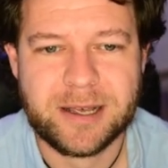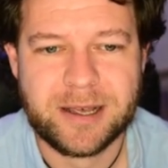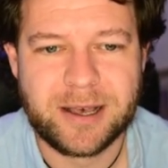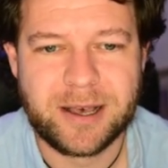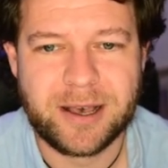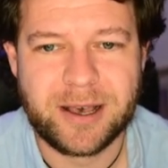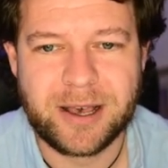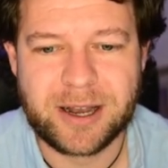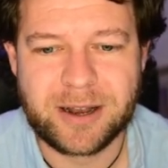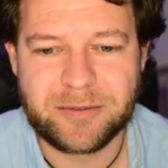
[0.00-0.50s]

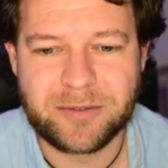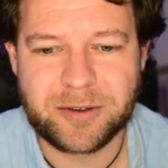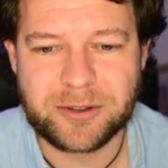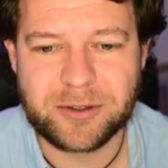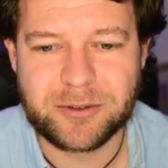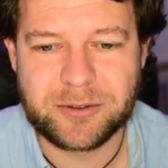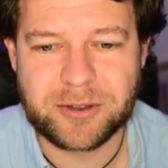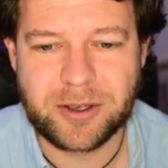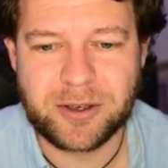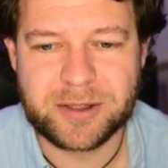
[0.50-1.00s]
And if I
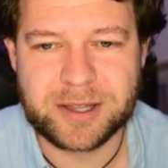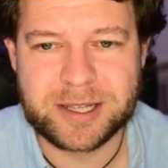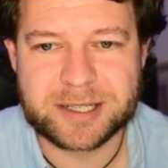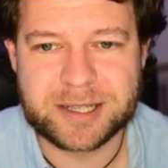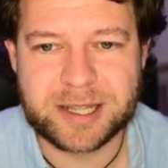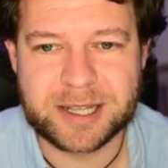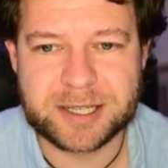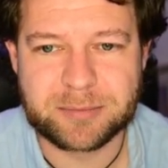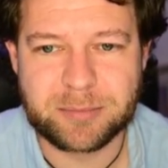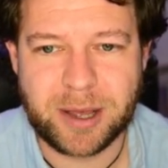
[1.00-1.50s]
do turn these
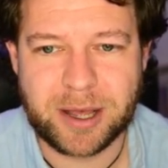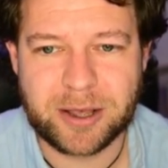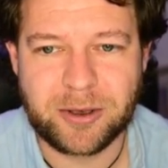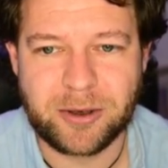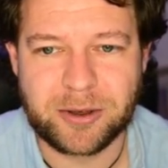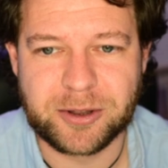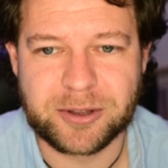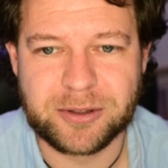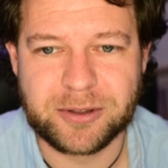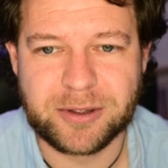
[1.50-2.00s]
things back
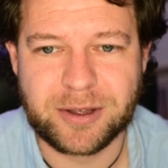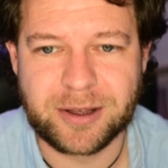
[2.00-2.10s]
on,